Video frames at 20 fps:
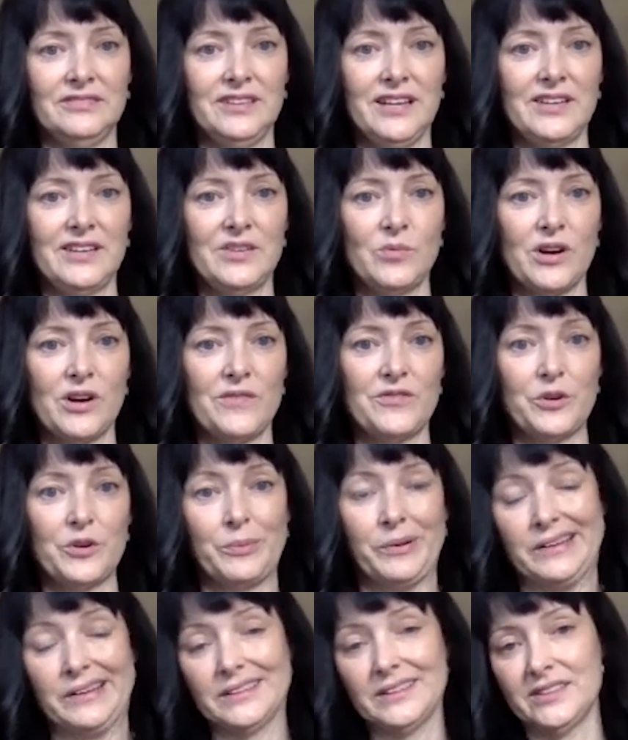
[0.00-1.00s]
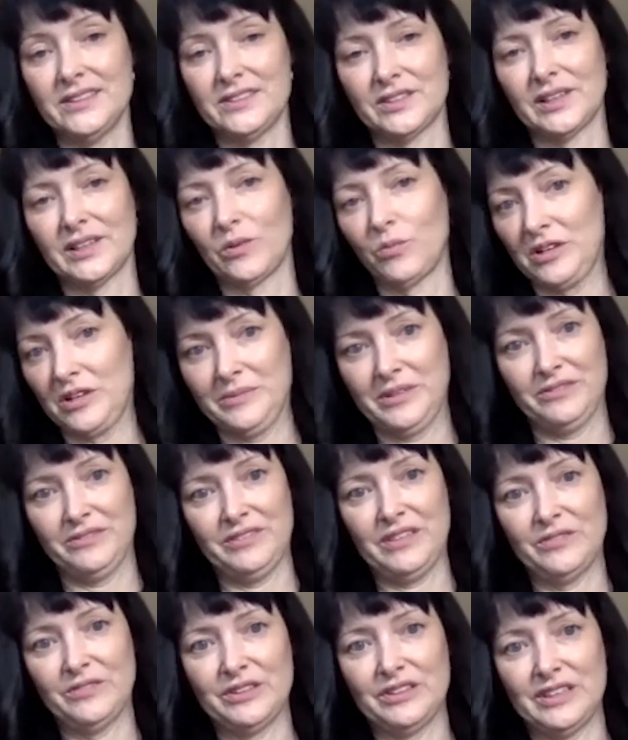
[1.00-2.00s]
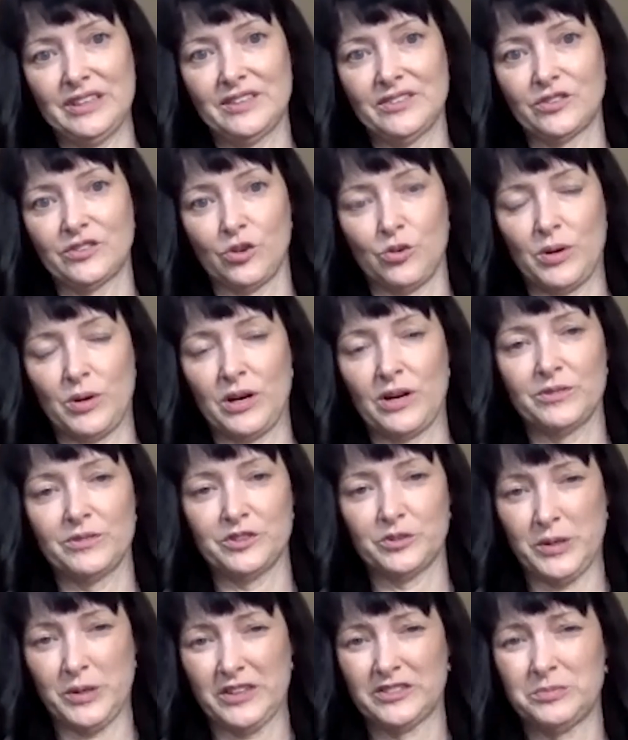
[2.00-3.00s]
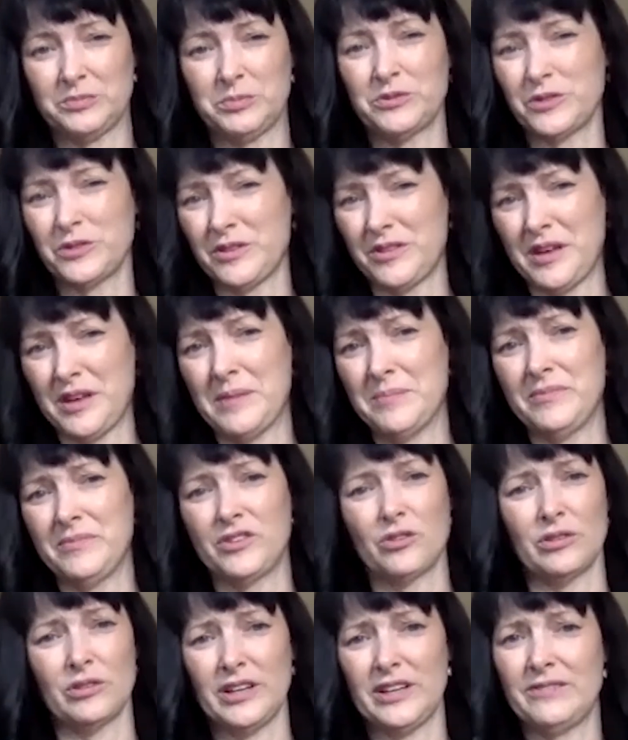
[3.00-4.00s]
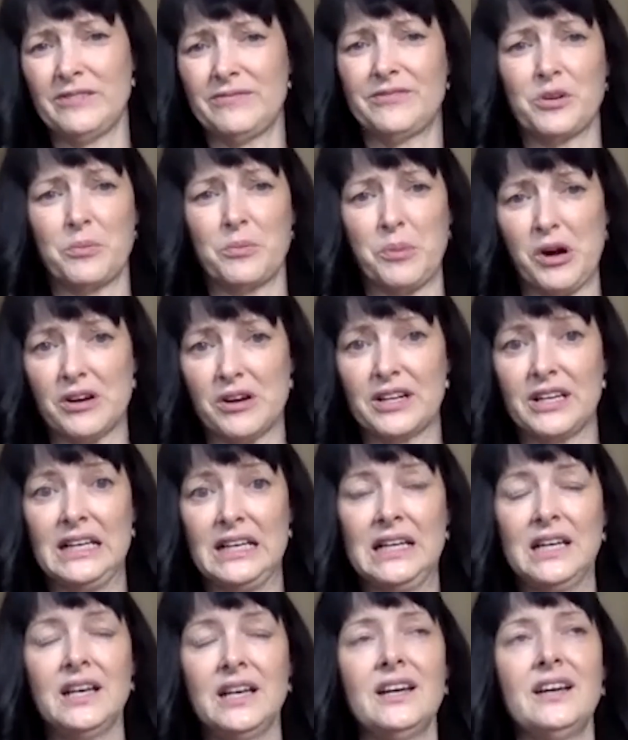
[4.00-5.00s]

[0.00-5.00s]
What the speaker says: and aware of their body, is like one of my favorite things, or aware of what's possible for them, their life, their body,